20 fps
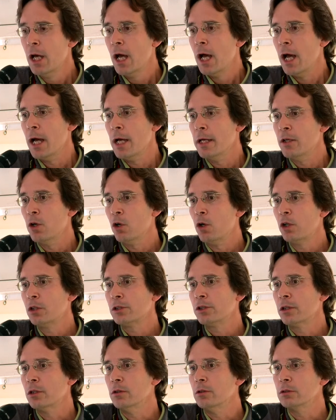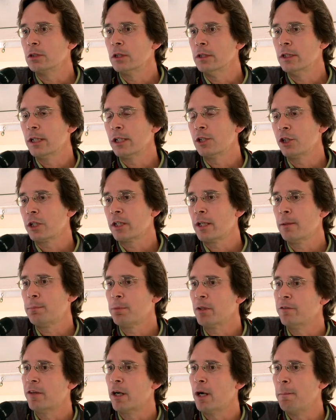and also to nudge a
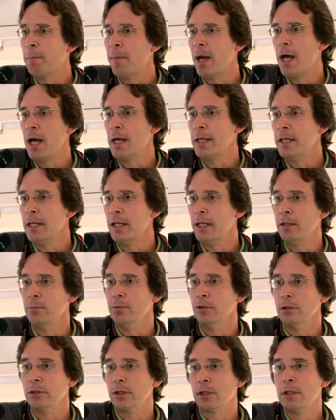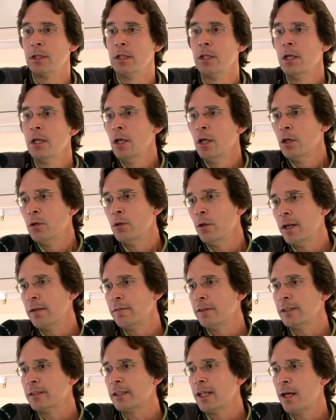couple of our bad neighbors who
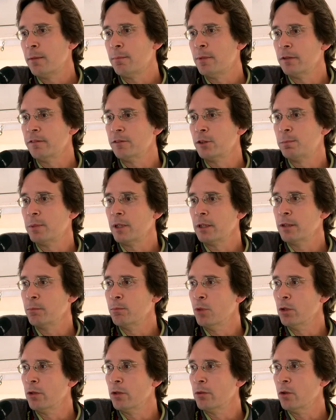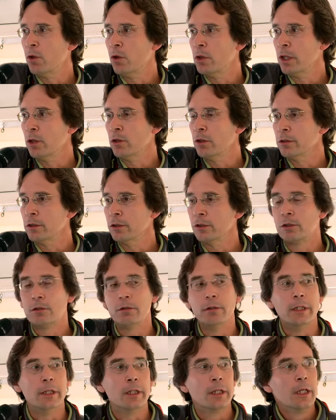have this habit of spilling motor oil on the
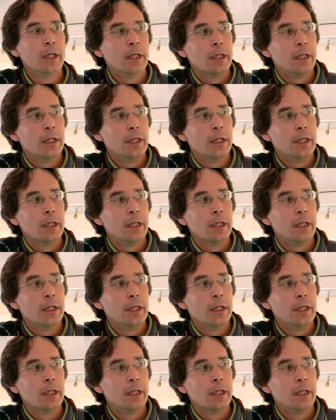street.